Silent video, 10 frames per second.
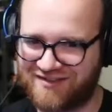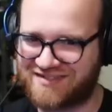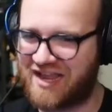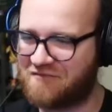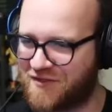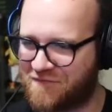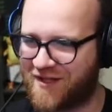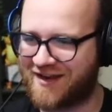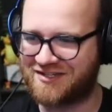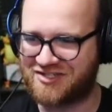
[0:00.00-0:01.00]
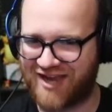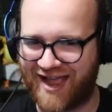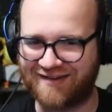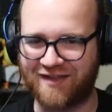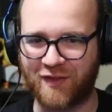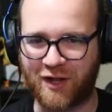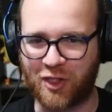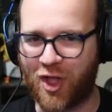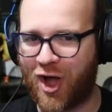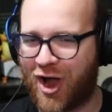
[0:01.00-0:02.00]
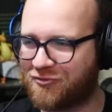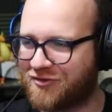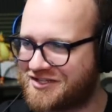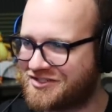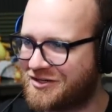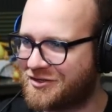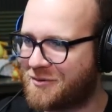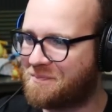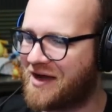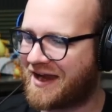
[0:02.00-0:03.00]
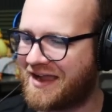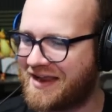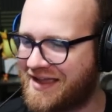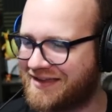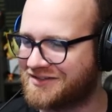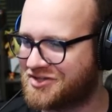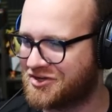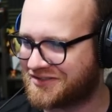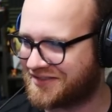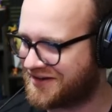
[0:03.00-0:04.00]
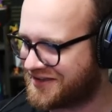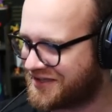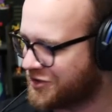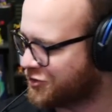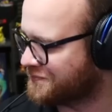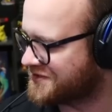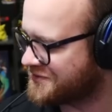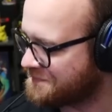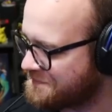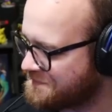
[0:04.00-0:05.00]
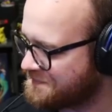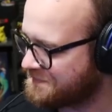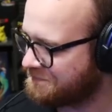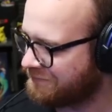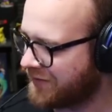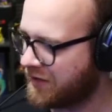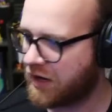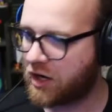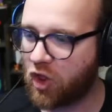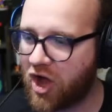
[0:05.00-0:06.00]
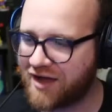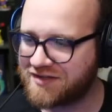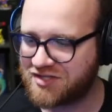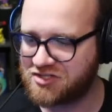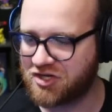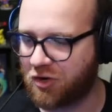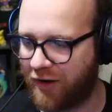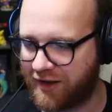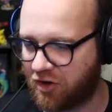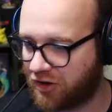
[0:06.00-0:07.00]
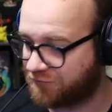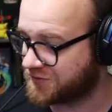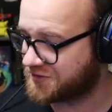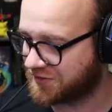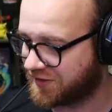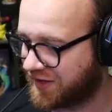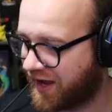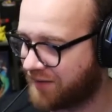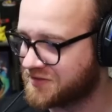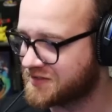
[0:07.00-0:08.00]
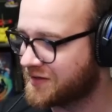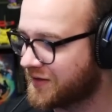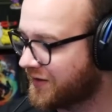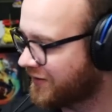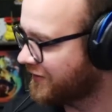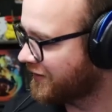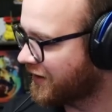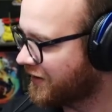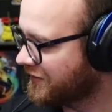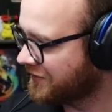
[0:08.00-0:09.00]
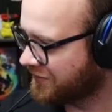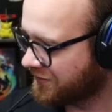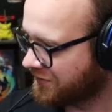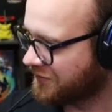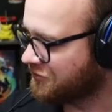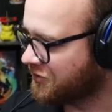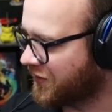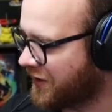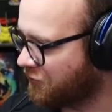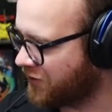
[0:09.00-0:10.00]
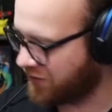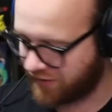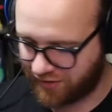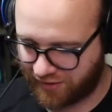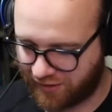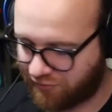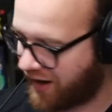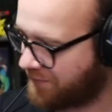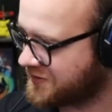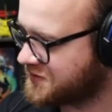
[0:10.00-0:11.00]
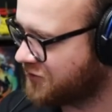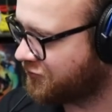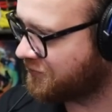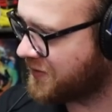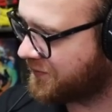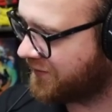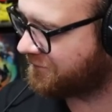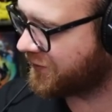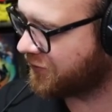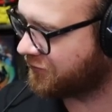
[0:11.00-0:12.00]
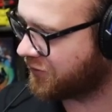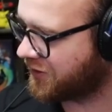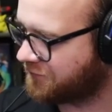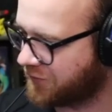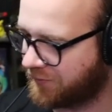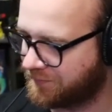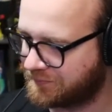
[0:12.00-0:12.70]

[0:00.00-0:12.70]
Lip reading: safe in the flooded, chat, and the Klaw reached into their pocket and took their cubes. Victory. Klaw is such a great card for stealing games. Really, really good at grabbing stuff from people that feel overconfident.